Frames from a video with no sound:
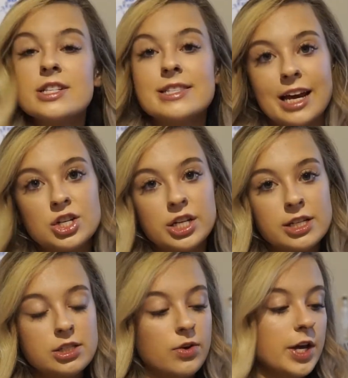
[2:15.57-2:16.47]

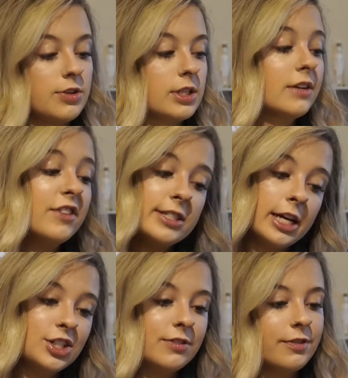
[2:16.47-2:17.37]
sections, so I use a different
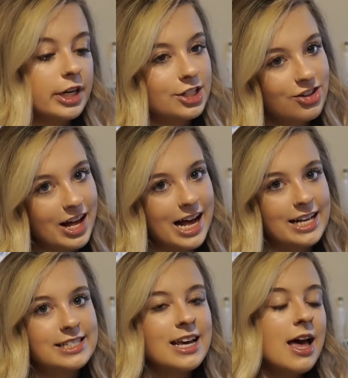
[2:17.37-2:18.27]
section for each
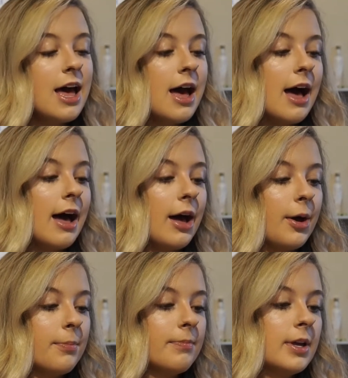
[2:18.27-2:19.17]
class.
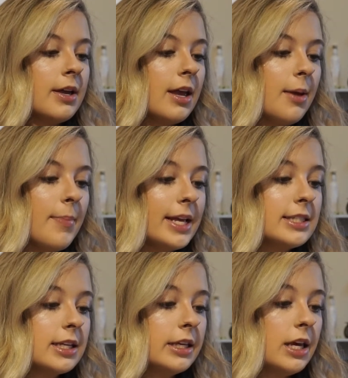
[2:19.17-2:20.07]
And
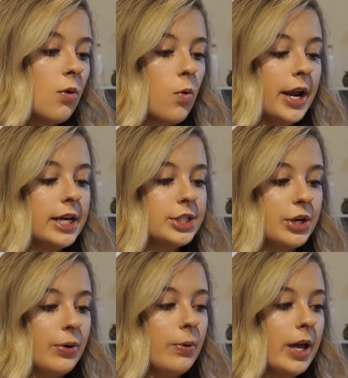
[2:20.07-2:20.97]
basically what I
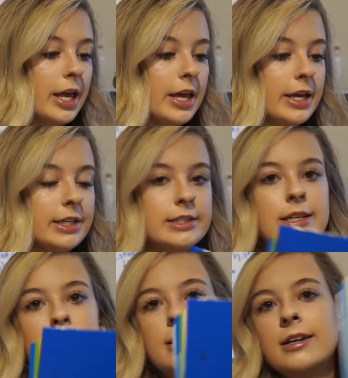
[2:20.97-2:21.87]
do is,
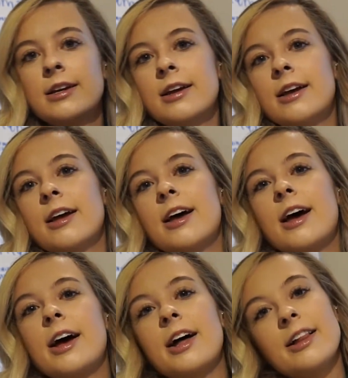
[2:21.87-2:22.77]

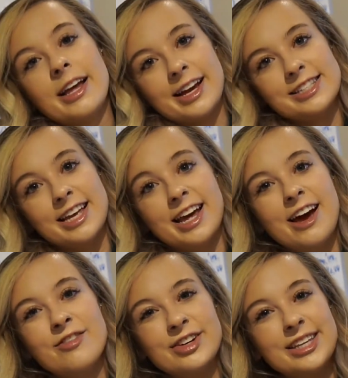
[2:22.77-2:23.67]
like I said, I
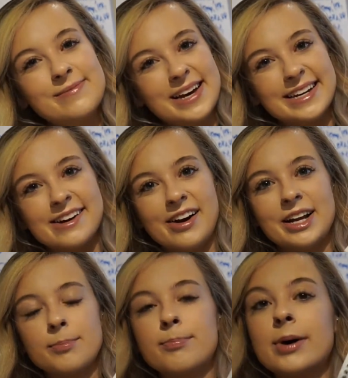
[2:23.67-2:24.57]
have really bad
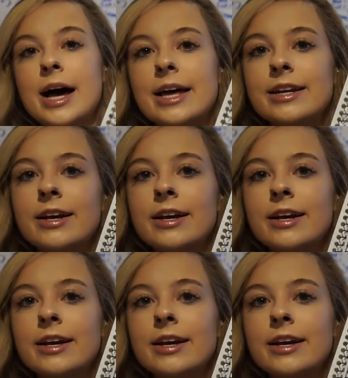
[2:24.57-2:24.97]
handwriting, but